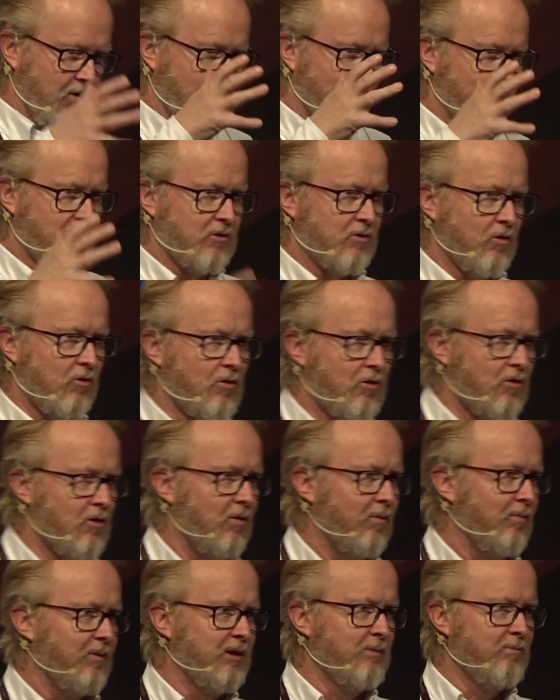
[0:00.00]
of
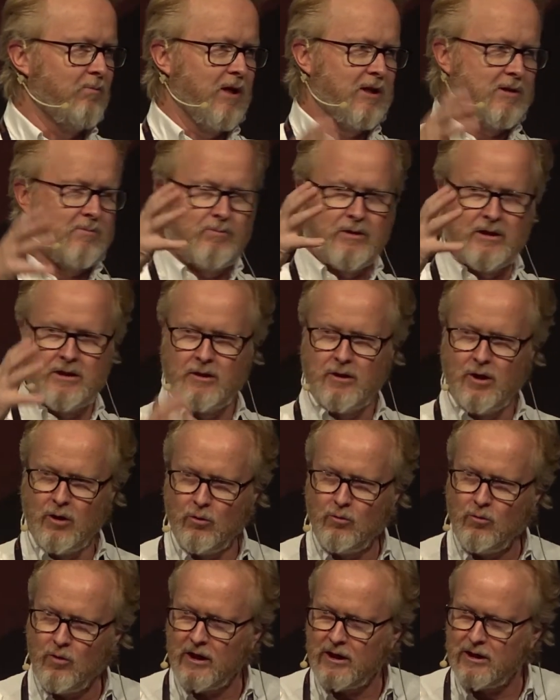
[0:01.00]
Stockholm. It must be
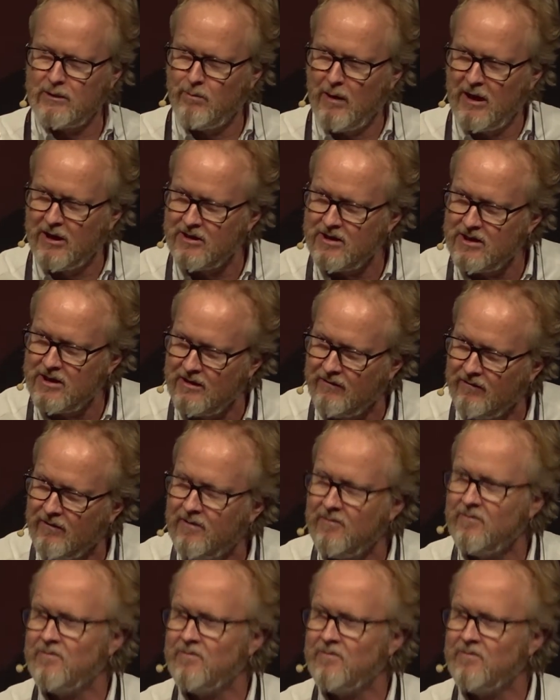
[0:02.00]
too expensive.